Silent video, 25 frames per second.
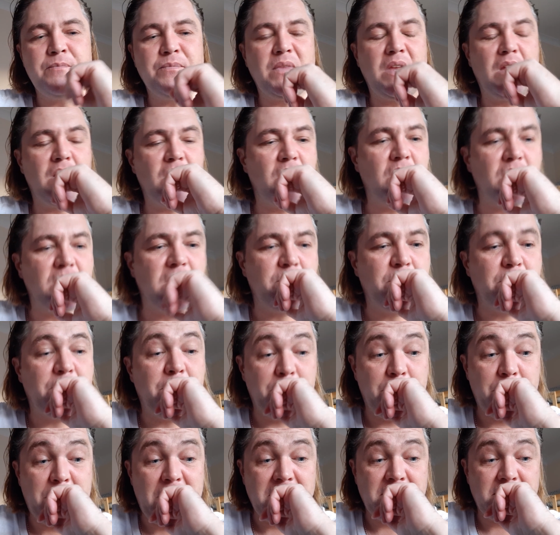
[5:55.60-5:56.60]
you know the
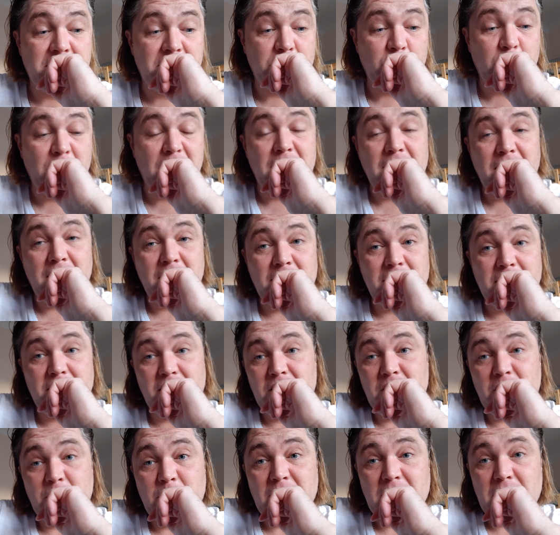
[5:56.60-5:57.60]
best way to
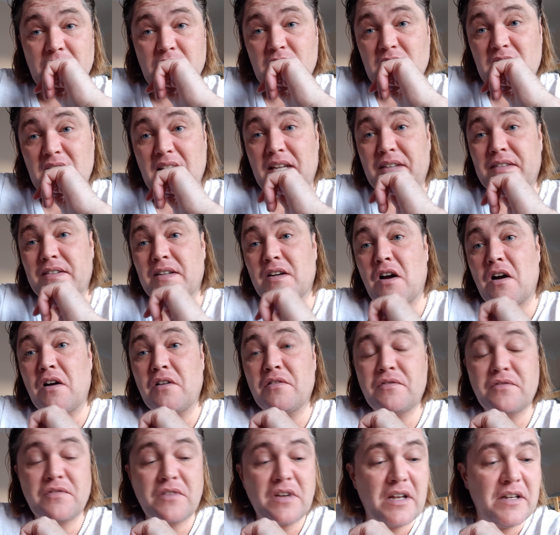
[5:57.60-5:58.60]
do it is just laugh it
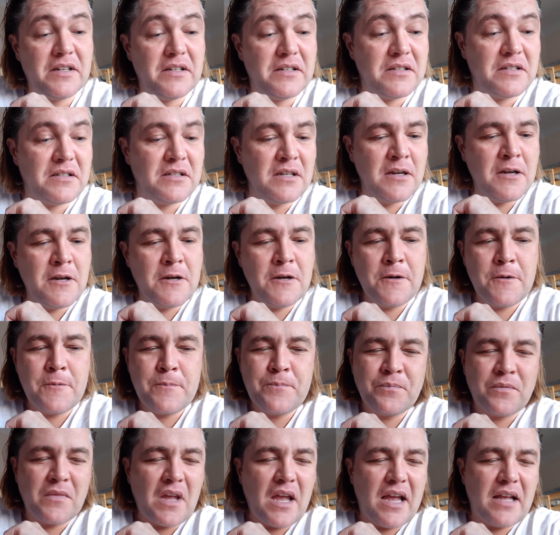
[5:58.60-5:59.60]
off and
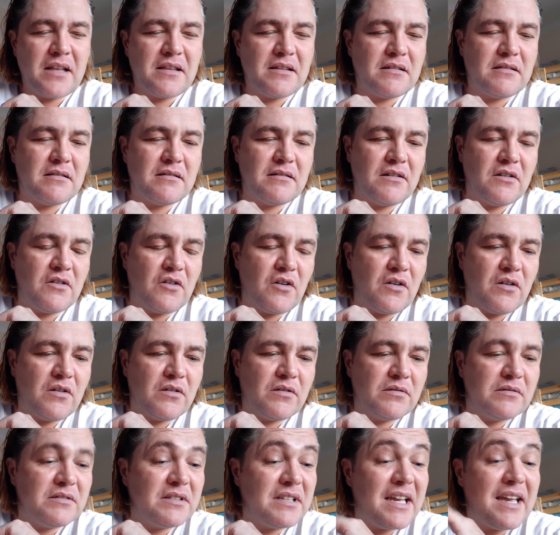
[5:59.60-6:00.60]
it's you
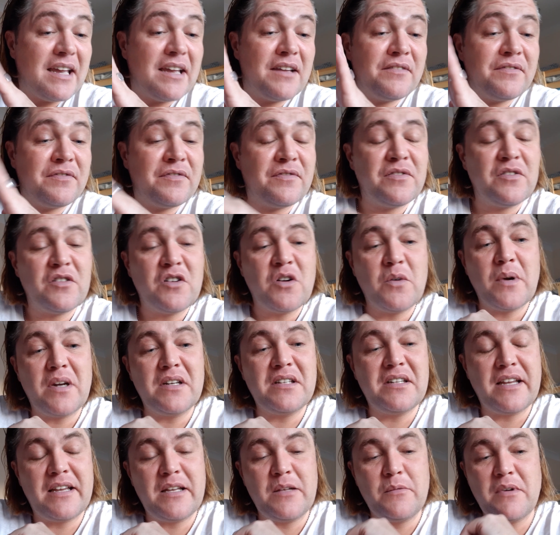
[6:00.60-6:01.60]
know Dave who I
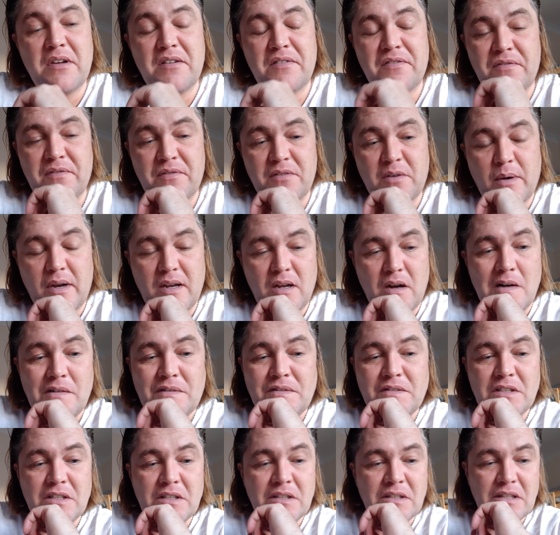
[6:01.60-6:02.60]
deal with quite
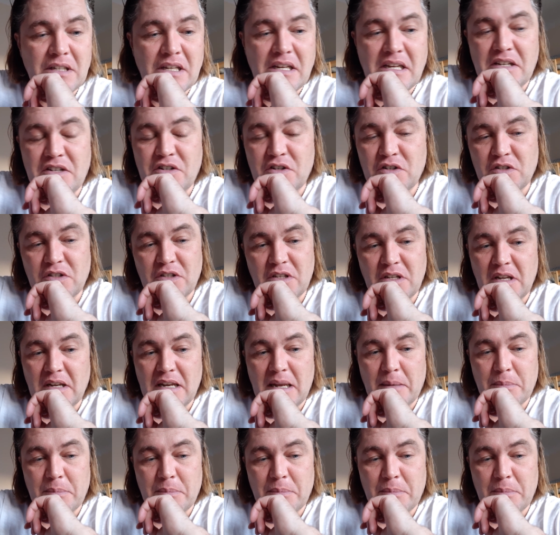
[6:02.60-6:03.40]
often is just an